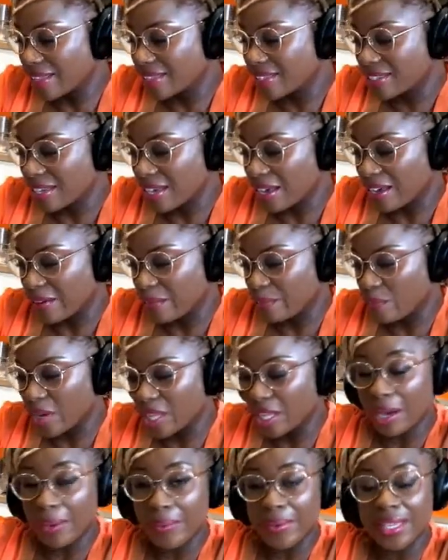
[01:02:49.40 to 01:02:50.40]
That
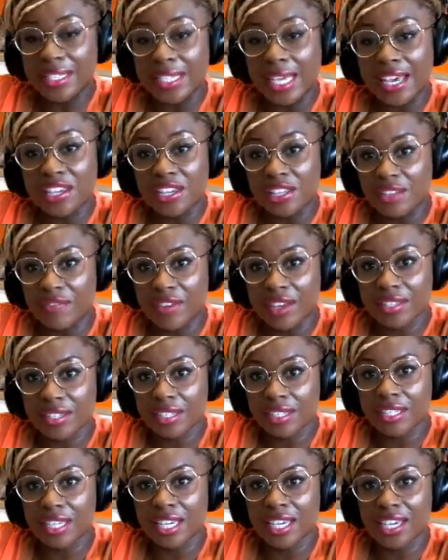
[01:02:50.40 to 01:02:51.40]
when I was at
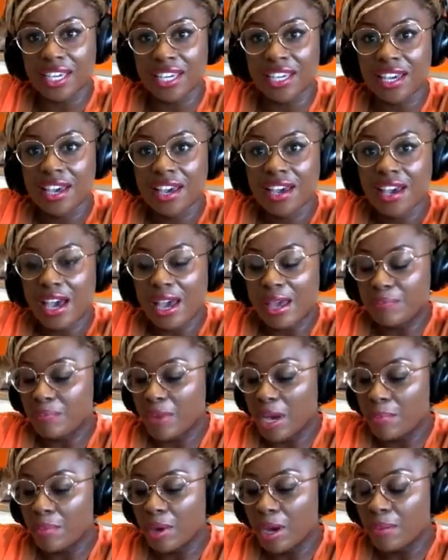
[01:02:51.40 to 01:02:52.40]
university,
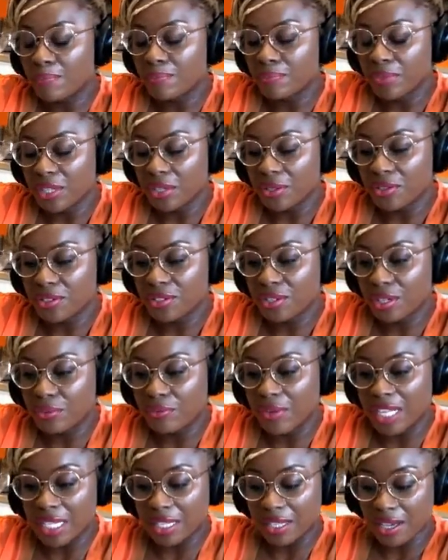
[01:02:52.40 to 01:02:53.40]
and my mum used
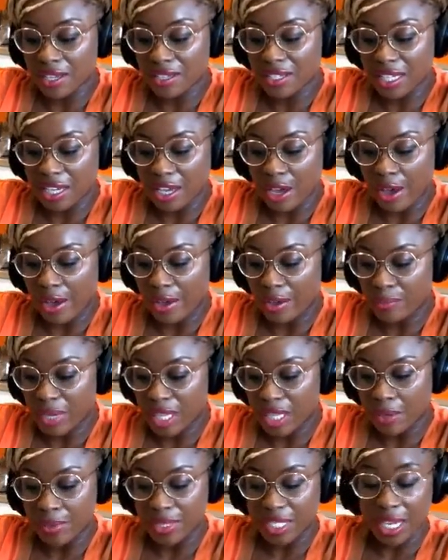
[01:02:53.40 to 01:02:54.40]
to run a nursing
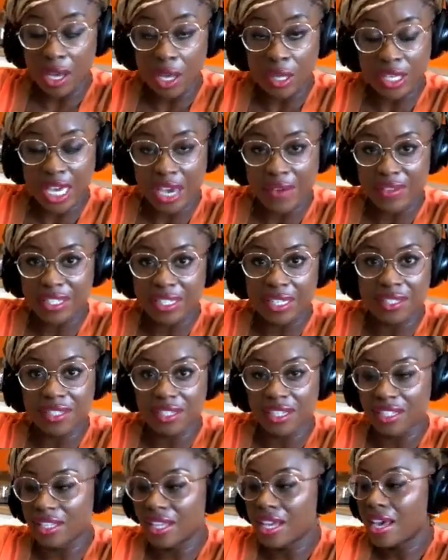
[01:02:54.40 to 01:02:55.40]
home, and I was a healthcare
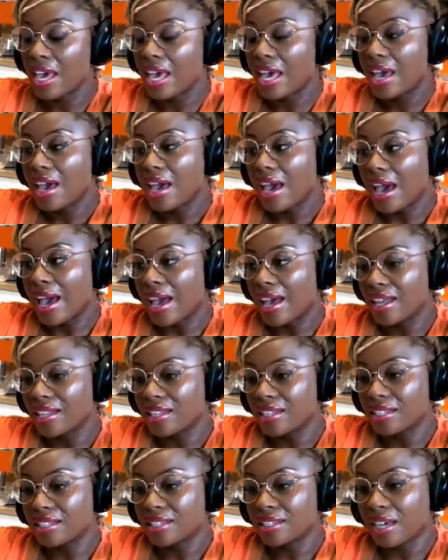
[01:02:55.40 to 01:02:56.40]
assistant.
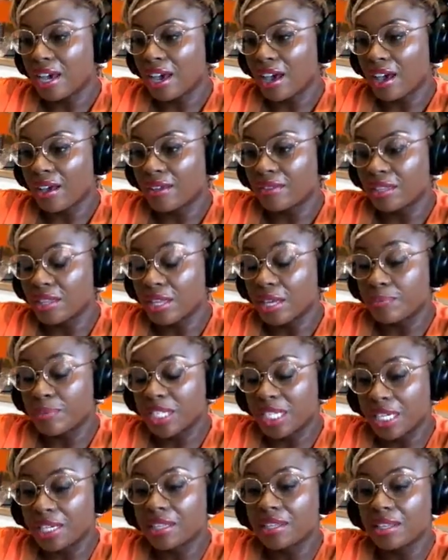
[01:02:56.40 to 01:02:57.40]
And
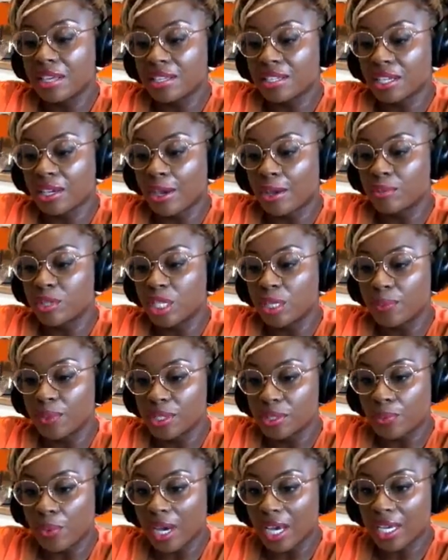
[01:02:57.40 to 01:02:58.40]
the particular nursing home she
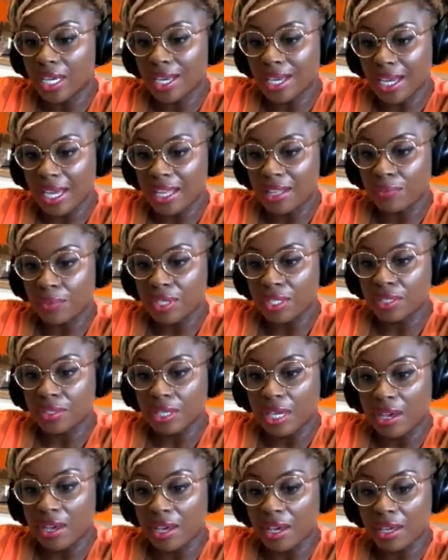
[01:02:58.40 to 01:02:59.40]
was working in
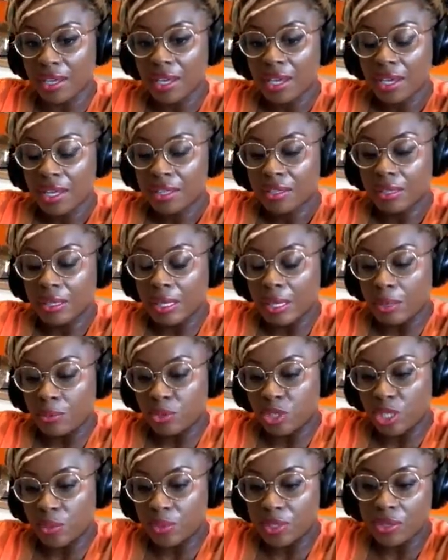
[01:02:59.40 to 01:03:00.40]
was
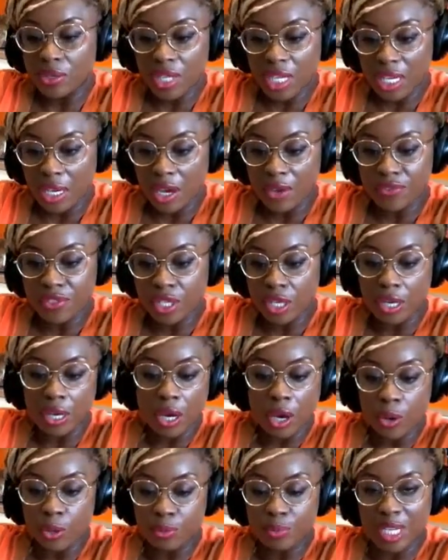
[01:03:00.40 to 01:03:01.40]
she was looking
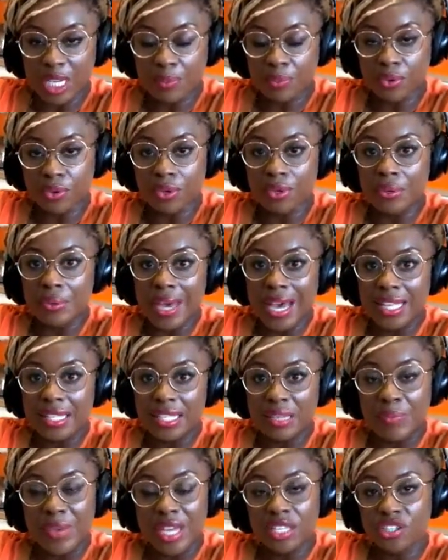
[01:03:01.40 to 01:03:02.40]
after old people who
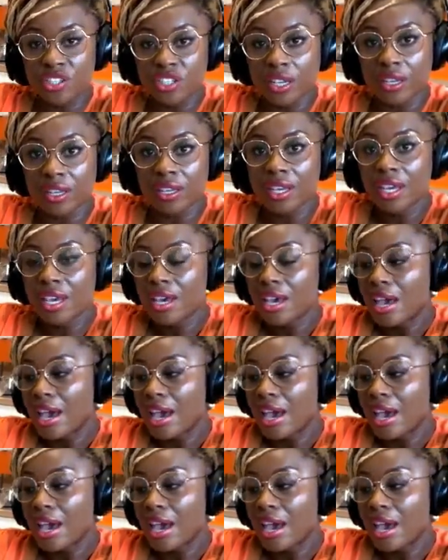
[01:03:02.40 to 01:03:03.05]
had dementia.